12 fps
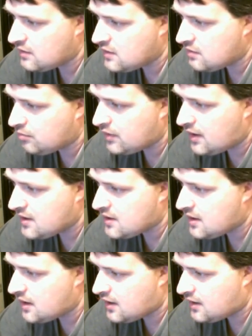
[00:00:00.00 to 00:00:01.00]

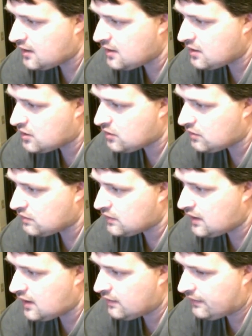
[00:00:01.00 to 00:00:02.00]
Supply-side is
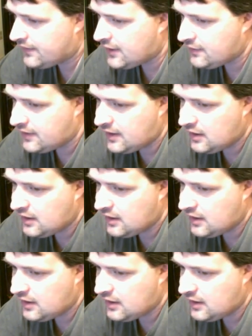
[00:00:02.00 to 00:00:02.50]
trickle-down theory.